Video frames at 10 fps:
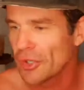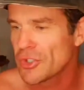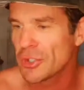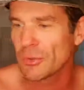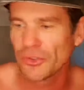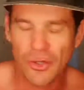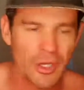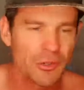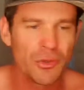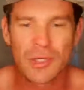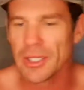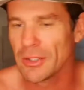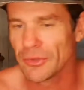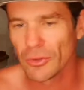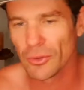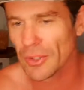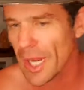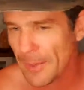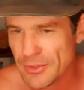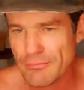chick or side dude is, or
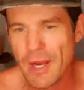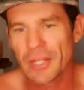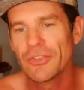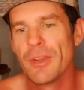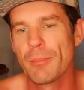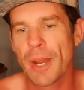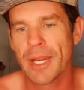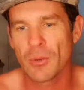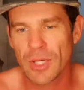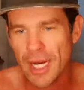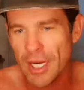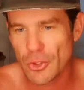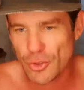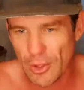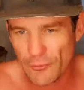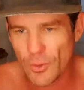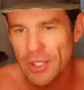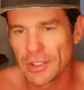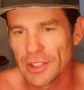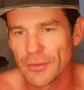how much money's in the bank, what car you drive, where
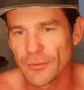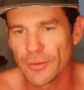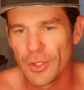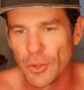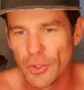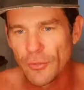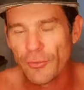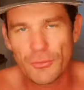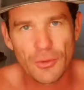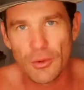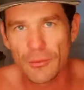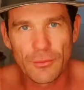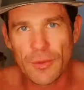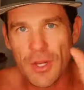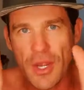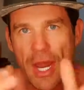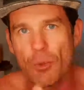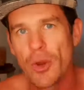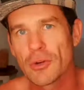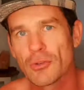you live, who you've got in your
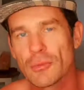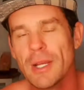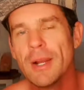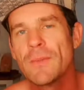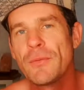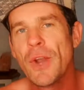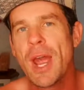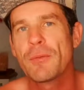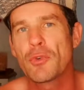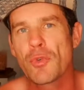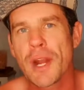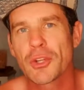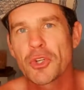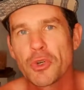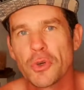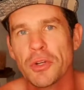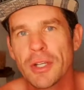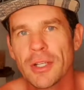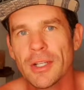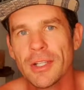network group. If you don't have gratitude,
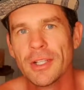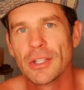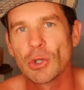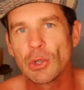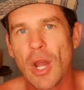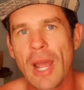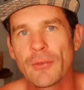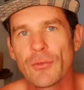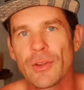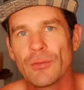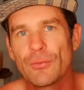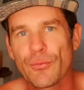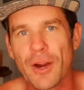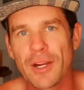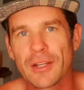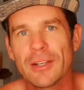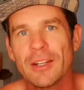your life fucking